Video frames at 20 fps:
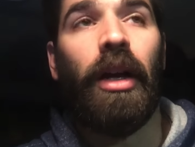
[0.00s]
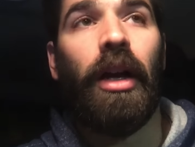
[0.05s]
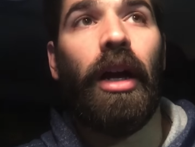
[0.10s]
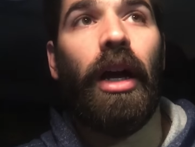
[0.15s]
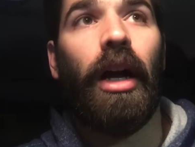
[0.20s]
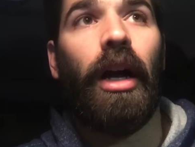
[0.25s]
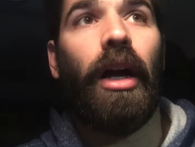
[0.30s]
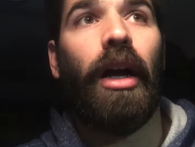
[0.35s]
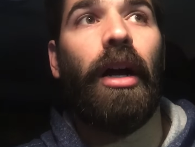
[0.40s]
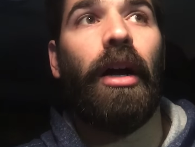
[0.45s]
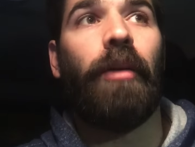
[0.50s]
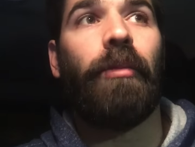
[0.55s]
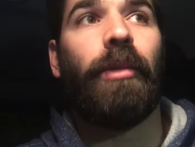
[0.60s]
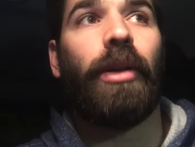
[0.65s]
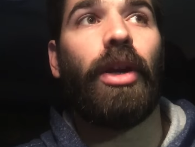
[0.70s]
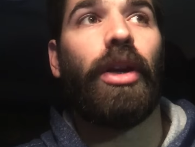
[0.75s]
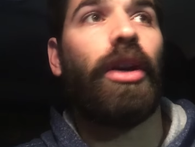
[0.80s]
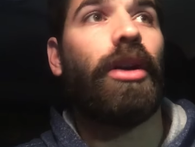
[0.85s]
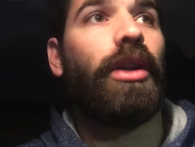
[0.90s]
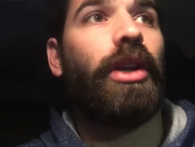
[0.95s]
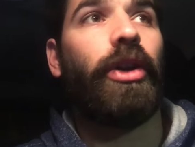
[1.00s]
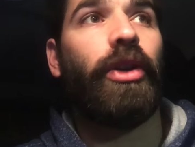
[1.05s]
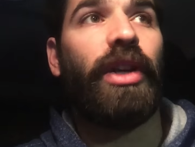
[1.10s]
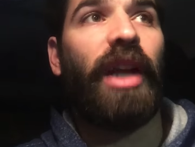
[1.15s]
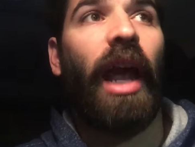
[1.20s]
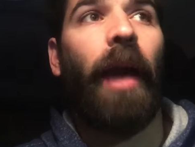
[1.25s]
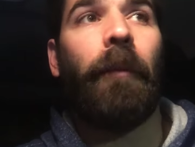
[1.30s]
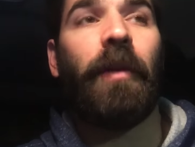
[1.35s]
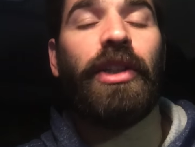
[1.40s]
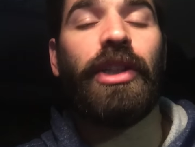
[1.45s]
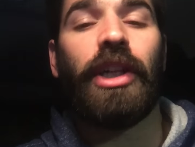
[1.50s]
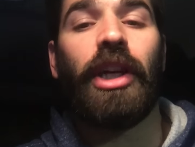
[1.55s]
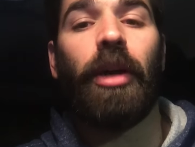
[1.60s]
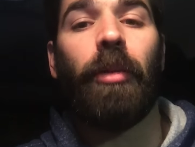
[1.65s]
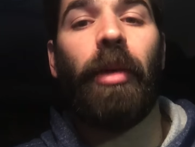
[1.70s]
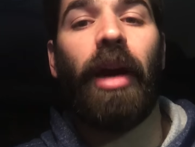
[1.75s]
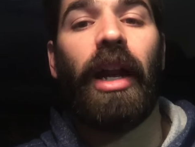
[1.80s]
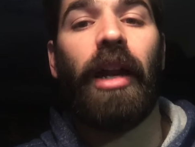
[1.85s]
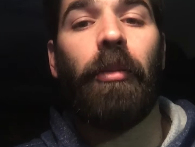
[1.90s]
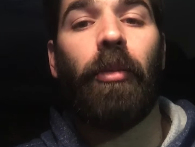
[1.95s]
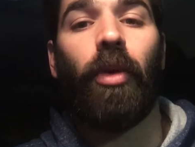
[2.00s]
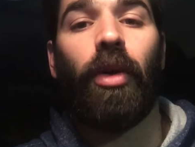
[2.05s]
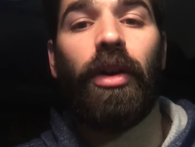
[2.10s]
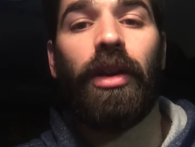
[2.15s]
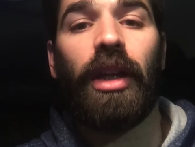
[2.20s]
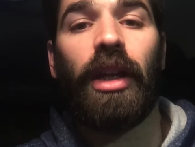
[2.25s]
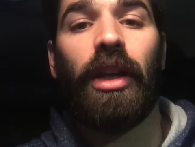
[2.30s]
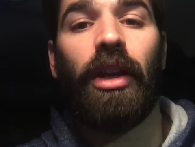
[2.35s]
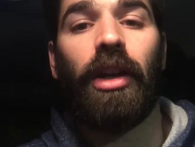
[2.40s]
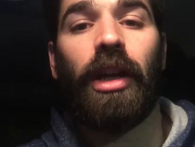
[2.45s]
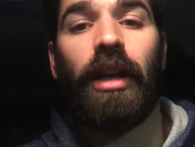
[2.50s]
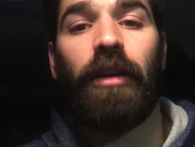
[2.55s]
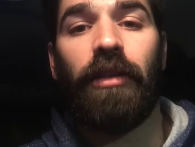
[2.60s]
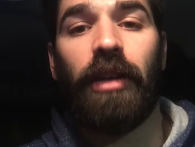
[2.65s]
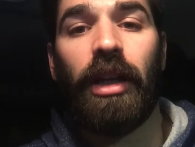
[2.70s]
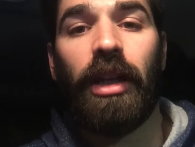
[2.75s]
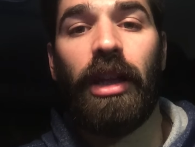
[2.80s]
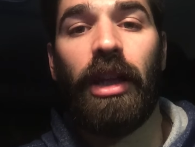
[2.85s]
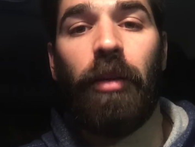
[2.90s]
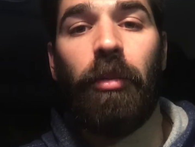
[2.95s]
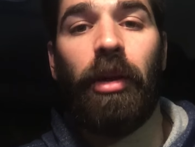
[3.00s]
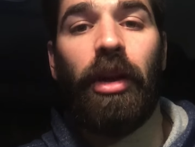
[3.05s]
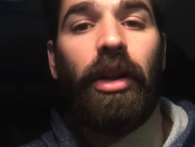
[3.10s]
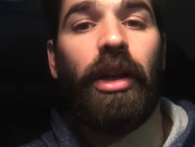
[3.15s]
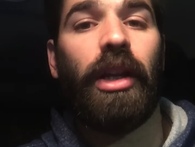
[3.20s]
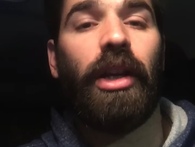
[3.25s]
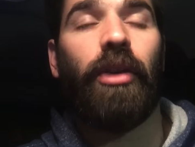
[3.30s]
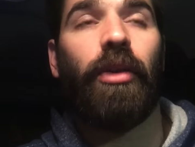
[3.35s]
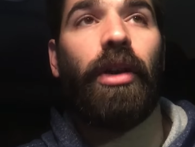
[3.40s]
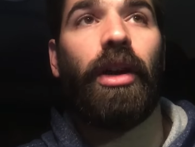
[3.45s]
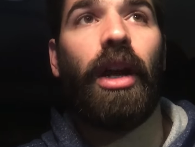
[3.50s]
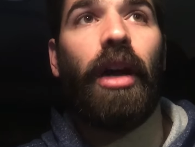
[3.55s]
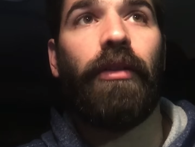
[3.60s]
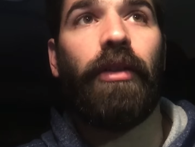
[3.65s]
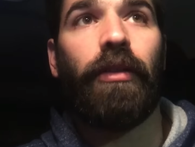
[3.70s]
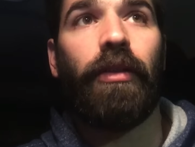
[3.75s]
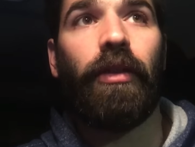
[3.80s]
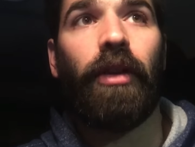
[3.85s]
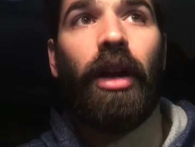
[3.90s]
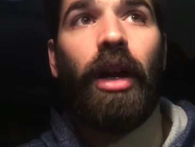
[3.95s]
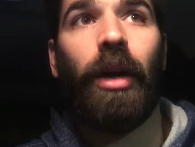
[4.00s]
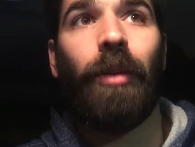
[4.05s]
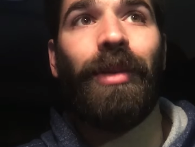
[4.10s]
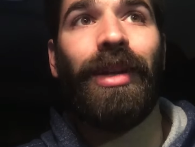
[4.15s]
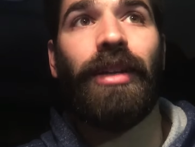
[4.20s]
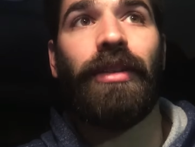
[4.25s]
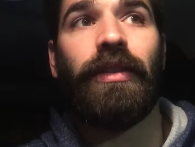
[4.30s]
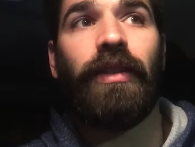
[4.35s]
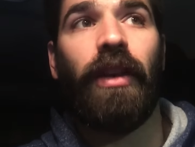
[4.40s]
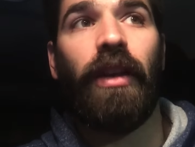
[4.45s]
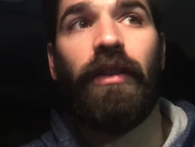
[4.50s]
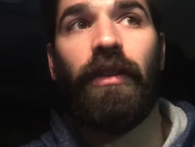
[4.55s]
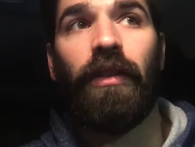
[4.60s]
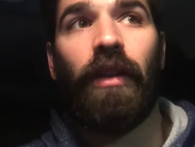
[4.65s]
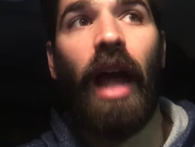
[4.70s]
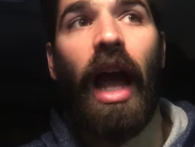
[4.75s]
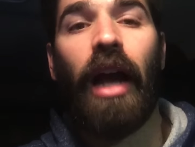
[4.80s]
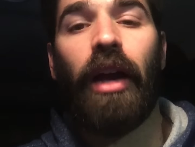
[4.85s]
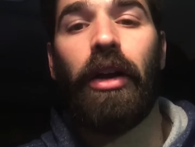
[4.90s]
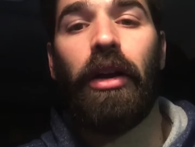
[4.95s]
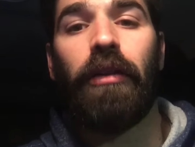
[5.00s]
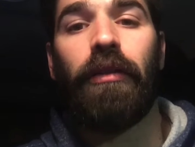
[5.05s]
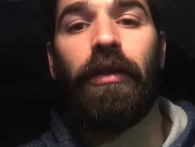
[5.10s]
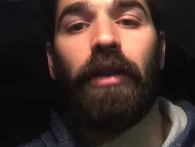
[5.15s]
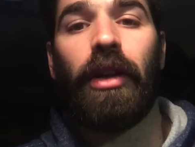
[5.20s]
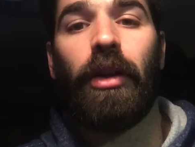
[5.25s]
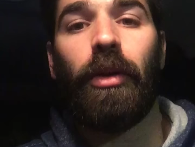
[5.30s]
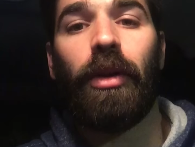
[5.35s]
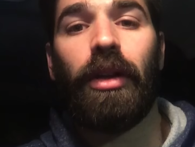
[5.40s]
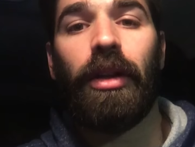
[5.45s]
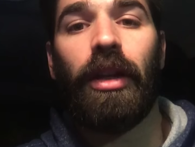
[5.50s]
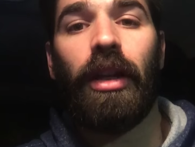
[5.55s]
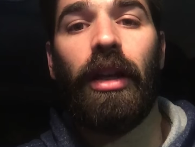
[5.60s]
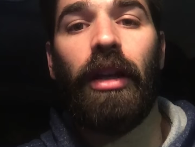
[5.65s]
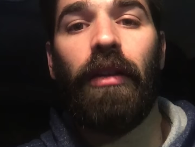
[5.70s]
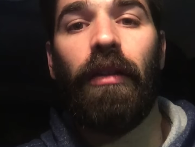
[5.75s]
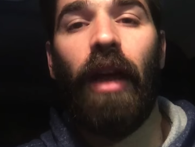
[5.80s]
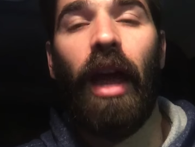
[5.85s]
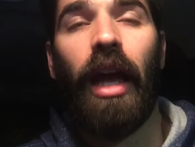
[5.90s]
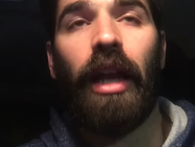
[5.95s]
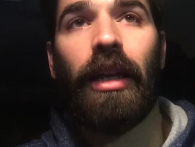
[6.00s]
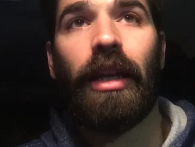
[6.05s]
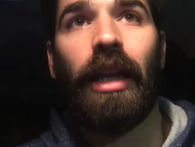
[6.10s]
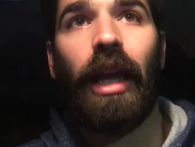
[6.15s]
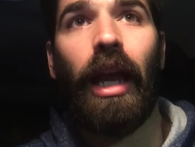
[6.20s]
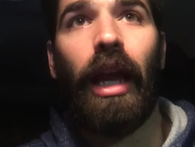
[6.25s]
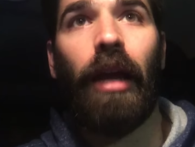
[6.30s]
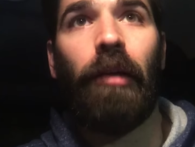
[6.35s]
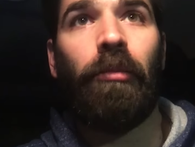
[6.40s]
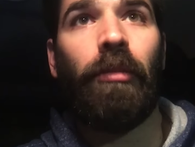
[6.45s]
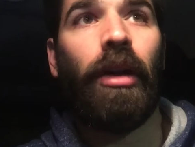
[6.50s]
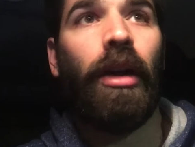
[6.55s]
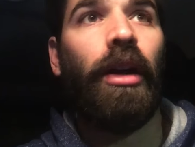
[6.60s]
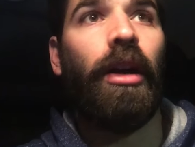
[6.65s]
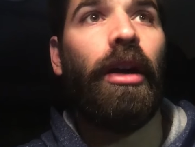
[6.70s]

You're damaging your body more than you're giving it the ability to recover from. It's not good for you in the end game.